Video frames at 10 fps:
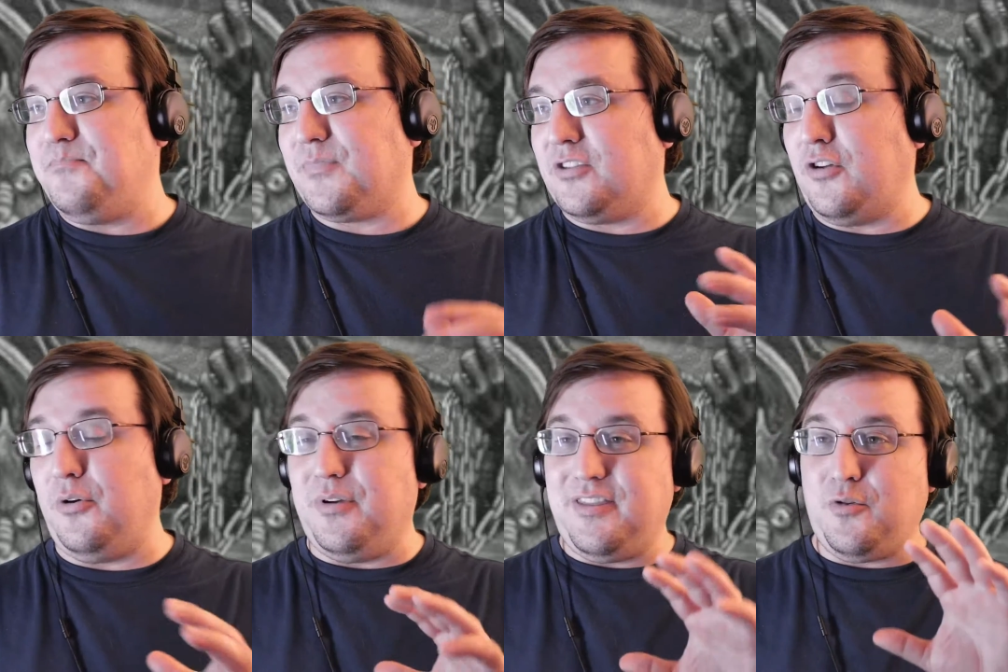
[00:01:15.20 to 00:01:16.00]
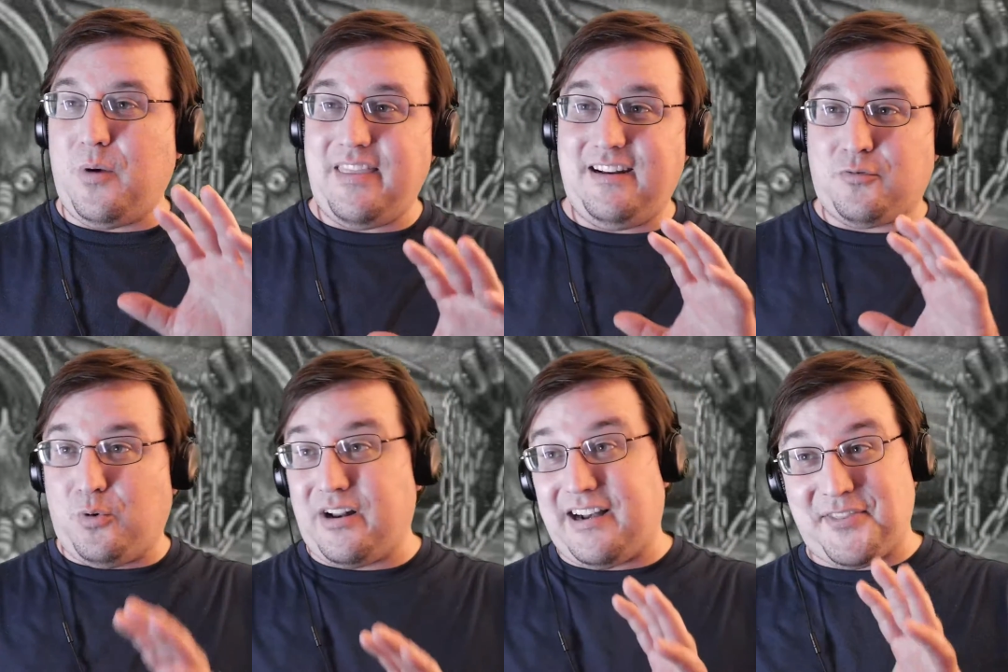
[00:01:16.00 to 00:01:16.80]
So the way that it's
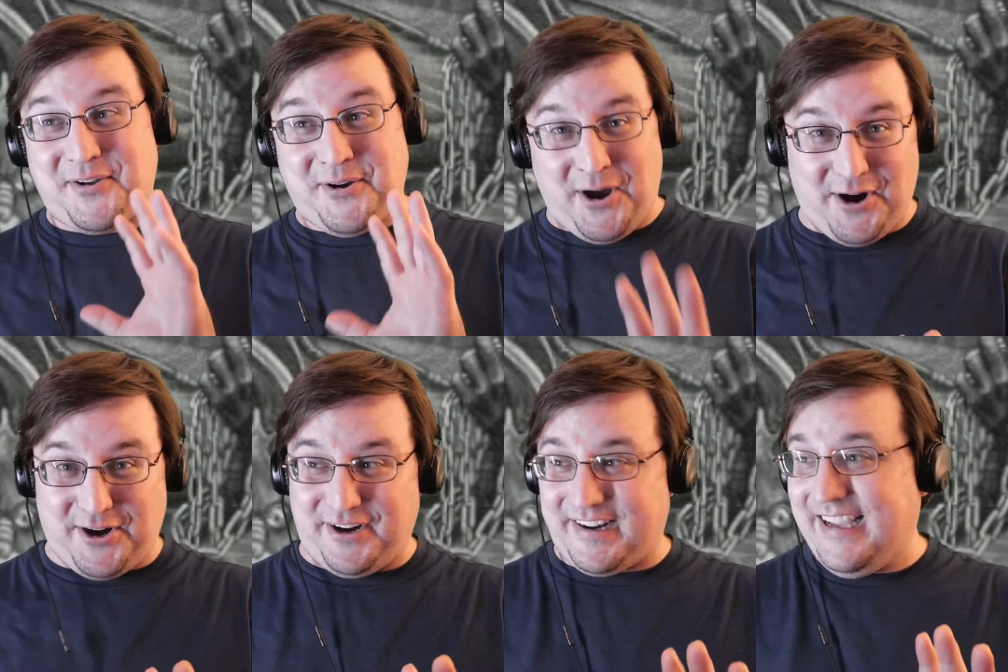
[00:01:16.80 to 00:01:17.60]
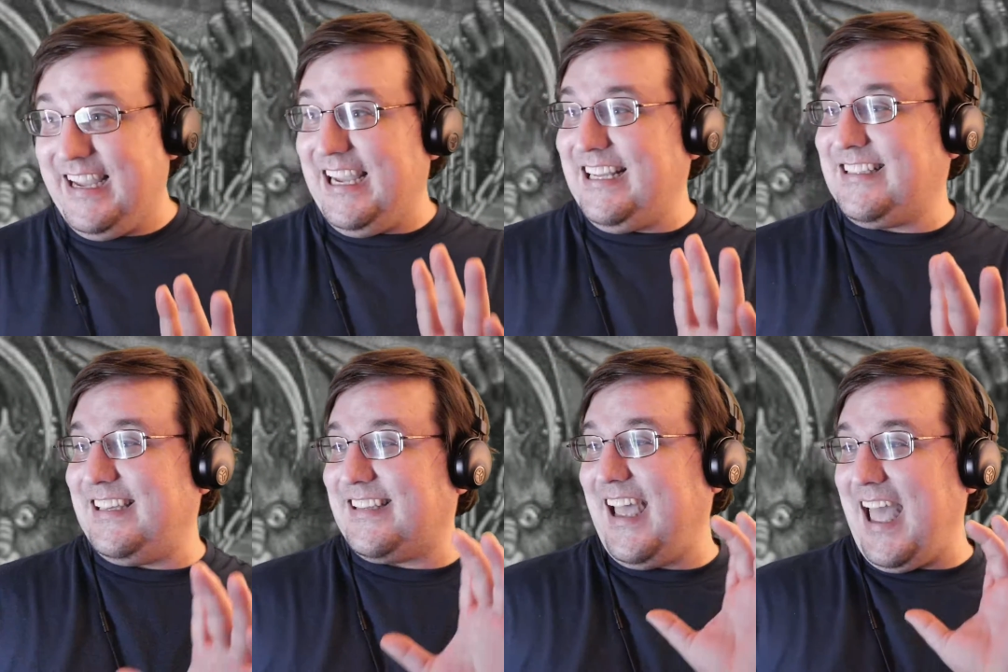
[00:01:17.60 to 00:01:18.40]
worded on the card, it
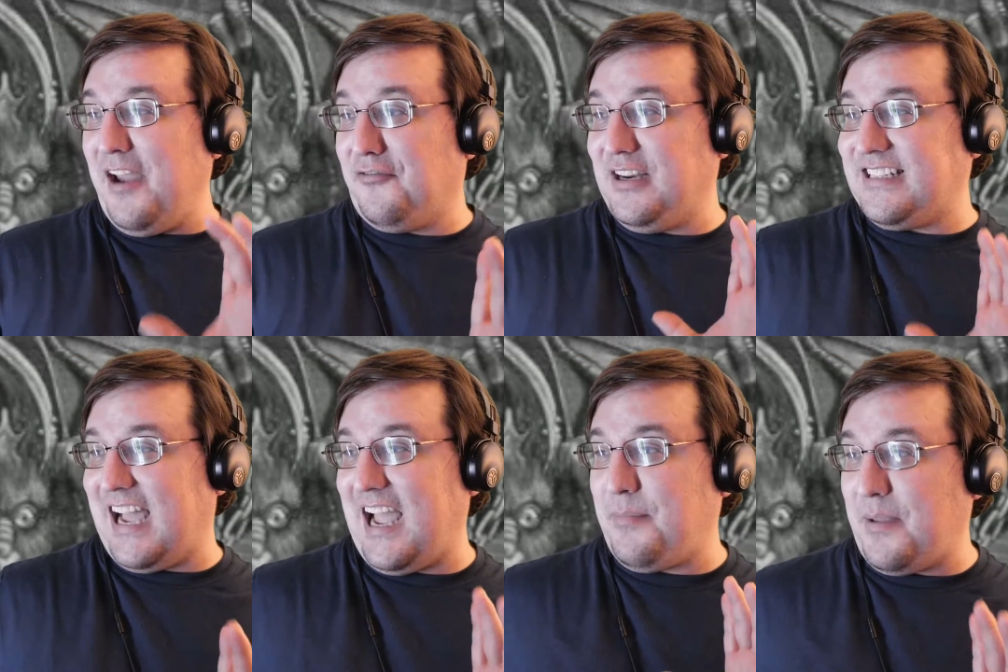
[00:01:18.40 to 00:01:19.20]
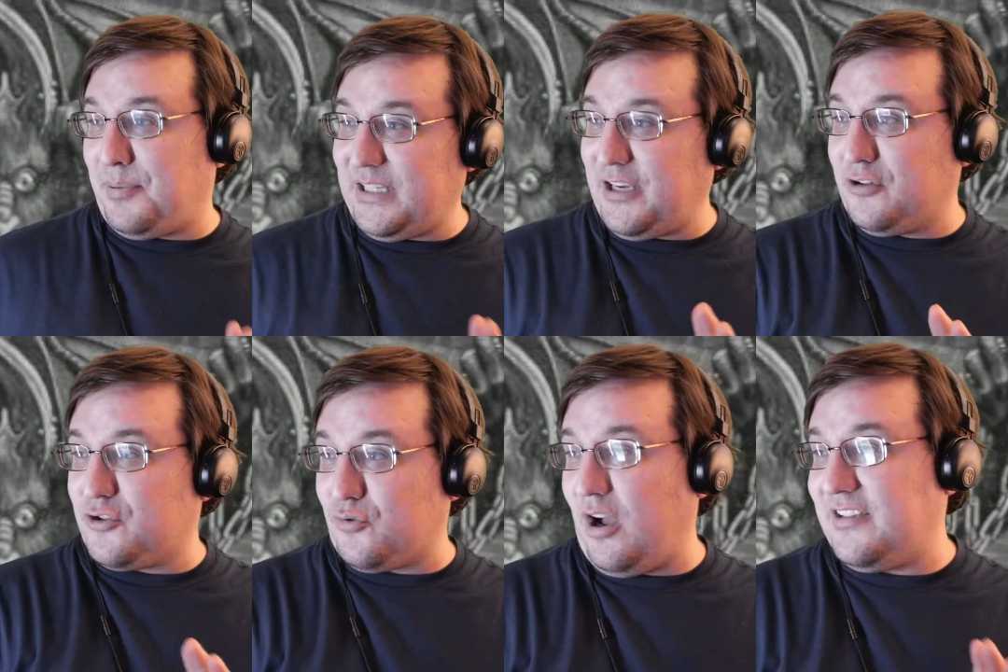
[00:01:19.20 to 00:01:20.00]
says every time a player
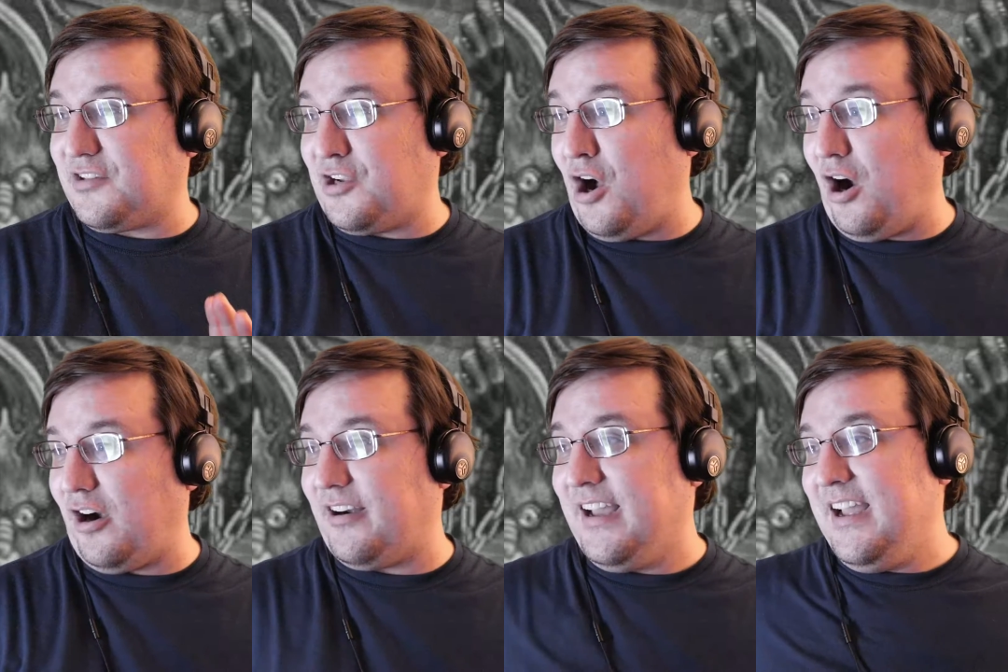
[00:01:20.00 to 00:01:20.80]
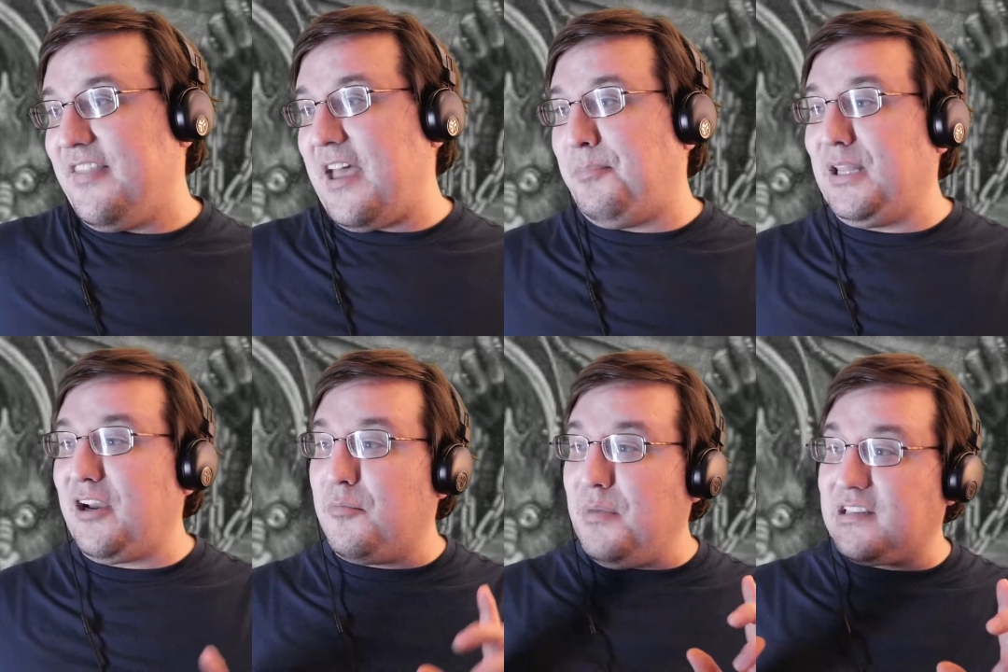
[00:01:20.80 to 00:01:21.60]
draws a card, that
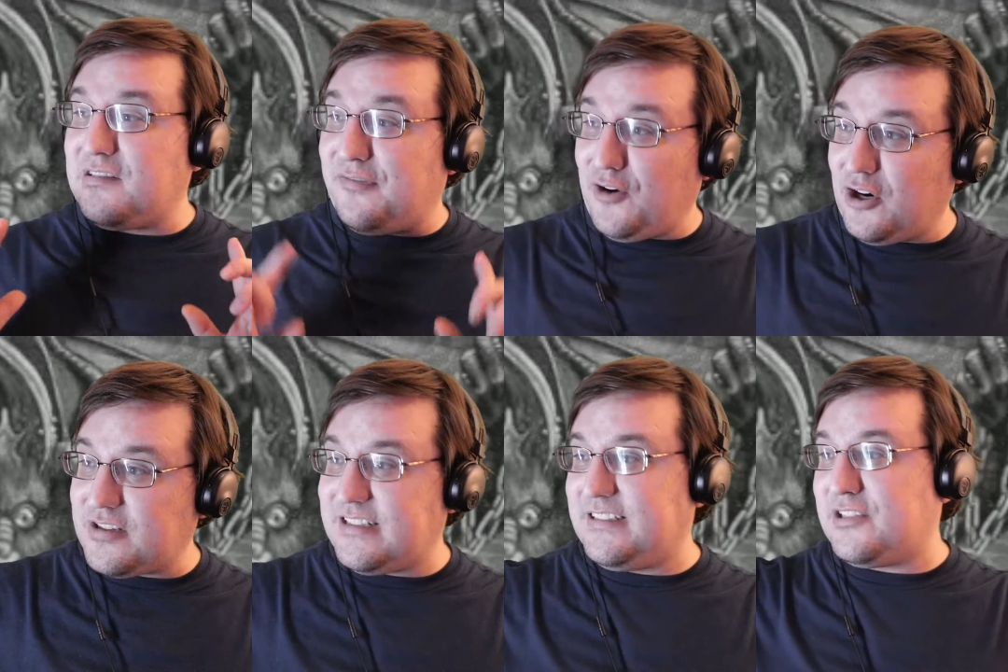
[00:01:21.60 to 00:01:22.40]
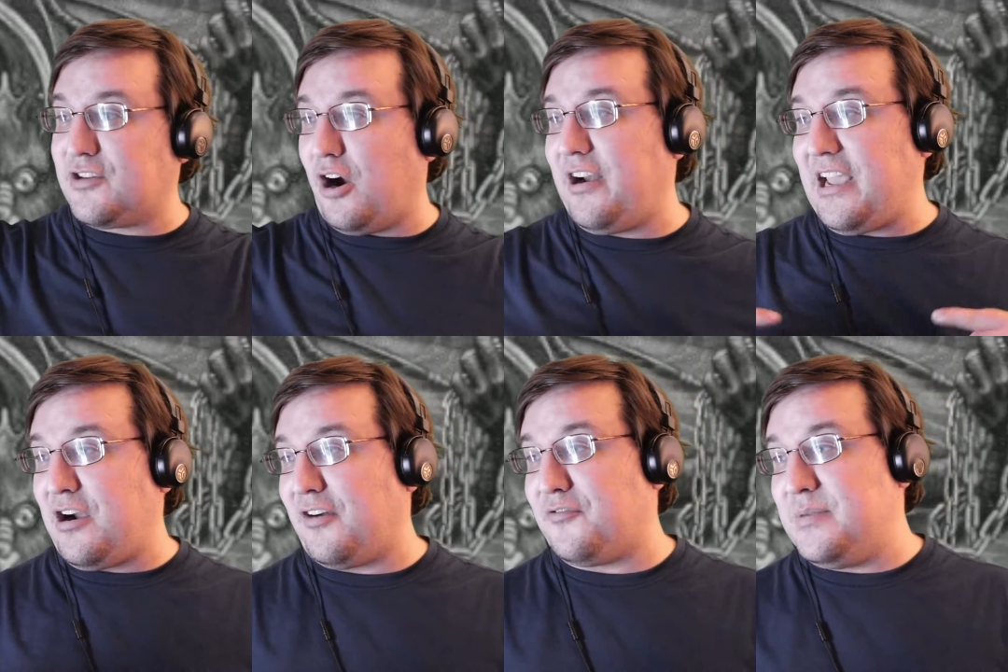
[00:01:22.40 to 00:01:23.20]
player must first discard a
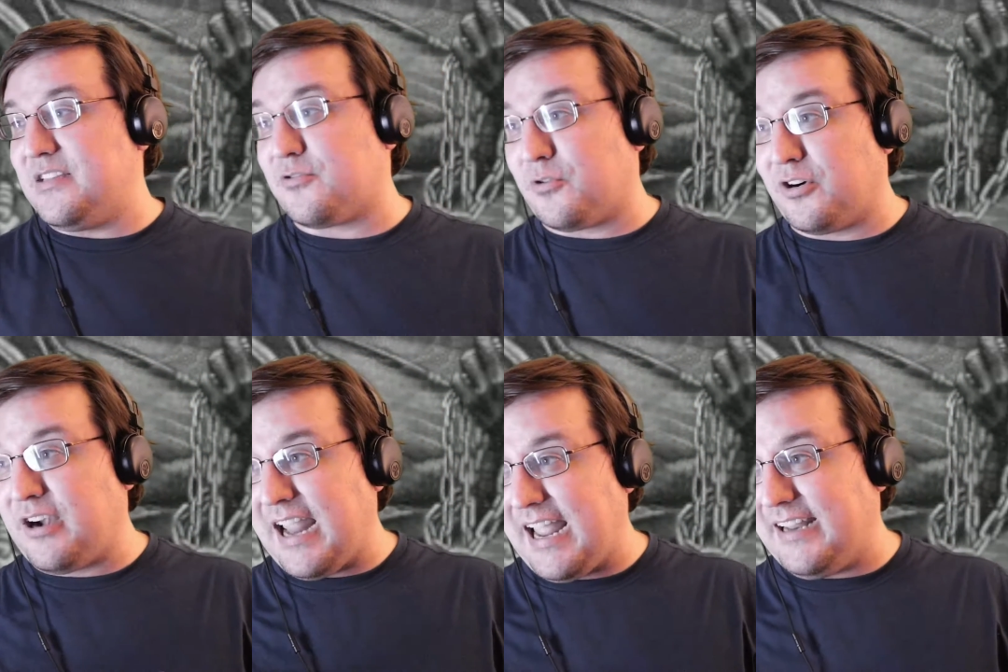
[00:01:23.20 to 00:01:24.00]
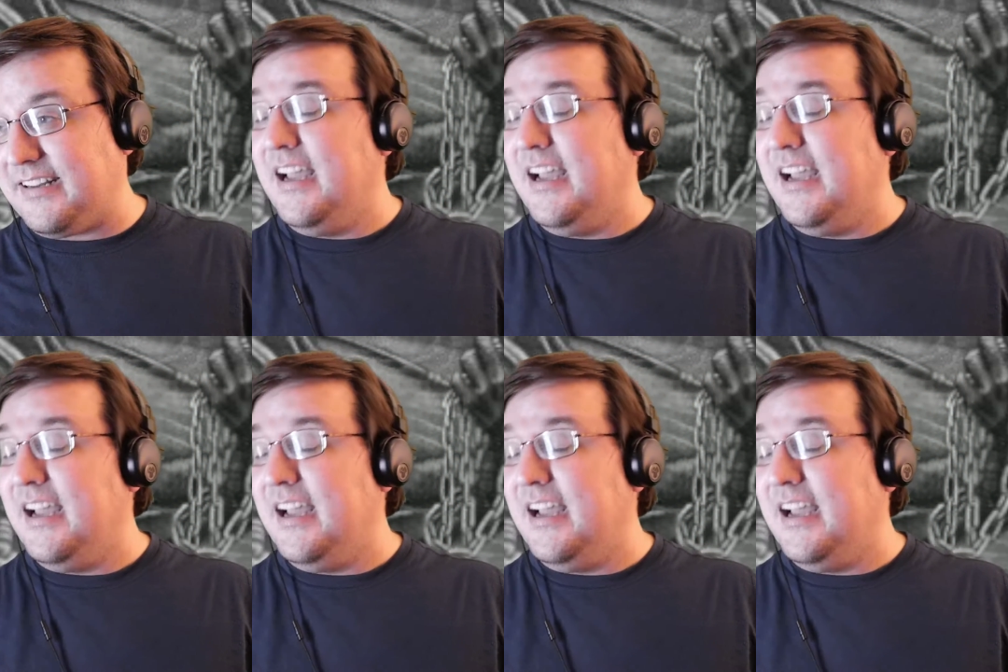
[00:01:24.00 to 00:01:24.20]
card from his or her hand.